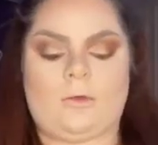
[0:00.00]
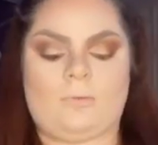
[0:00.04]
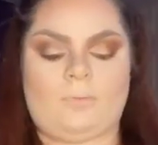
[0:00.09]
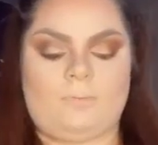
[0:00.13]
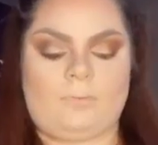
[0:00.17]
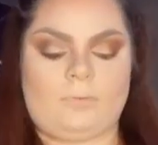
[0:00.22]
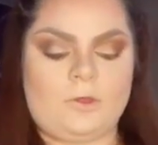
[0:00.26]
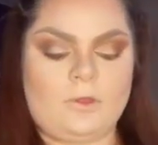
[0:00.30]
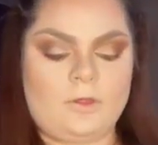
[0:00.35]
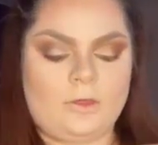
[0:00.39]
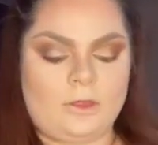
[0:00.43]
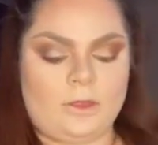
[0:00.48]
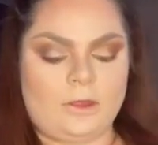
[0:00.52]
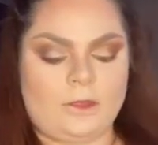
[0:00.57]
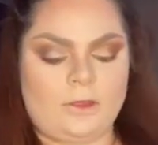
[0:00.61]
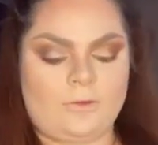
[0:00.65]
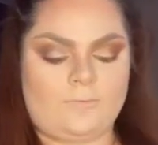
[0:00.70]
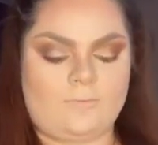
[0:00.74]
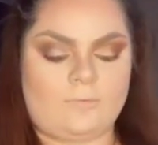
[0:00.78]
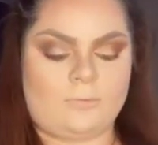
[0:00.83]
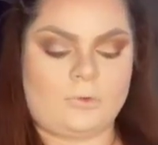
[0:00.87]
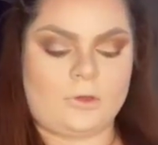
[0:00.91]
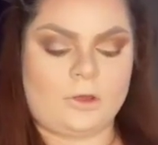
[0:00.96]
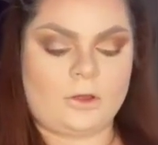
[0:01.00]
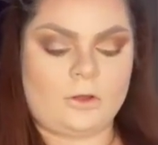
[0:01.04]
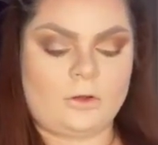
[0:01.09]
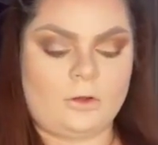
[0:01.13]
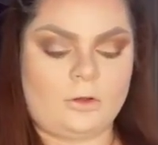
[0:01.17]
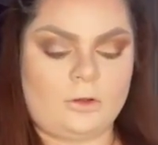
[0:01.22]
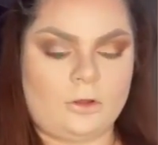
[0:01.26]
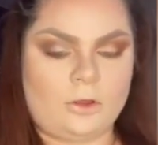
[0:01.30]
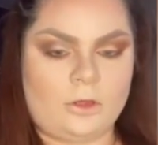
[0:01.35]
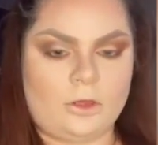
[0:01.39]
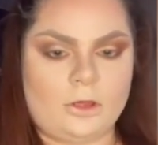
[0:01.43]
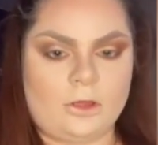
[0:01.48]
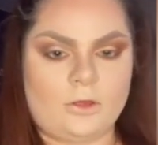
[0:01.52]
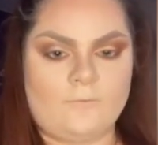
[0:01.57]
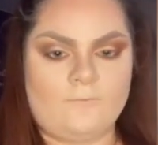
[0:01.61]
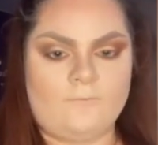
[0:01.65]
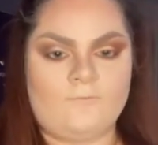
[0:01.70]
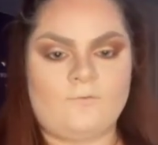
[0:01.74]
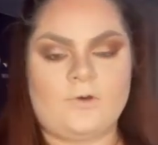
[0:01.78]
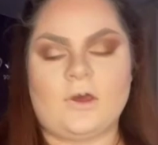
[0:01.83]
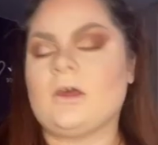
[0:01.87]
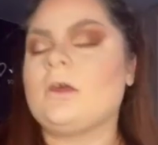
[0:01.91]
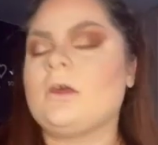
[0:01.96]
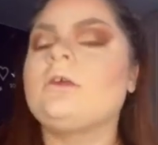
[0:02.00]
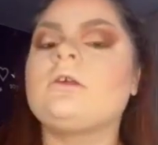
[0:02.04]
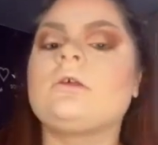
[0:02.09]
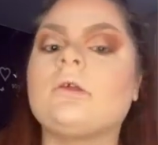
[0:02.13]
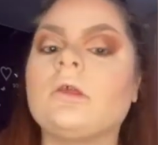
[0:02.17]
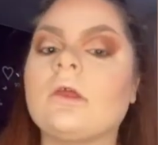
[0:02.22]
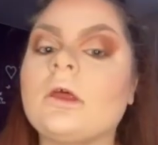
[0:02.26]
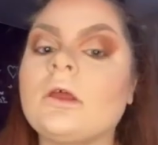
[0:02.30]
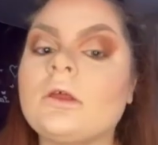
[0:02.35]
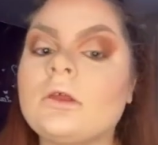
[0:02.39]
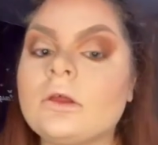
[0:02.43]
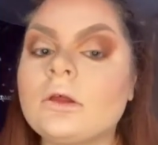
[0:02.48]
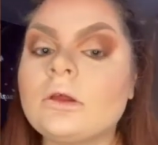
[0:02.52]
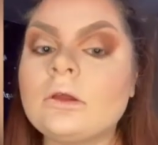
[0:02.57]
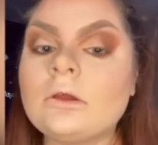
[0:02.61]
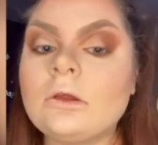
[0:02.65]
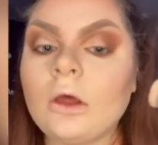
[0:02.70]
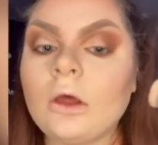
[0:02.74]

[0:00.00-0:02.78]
Just to give a bit of colour to your face, this is.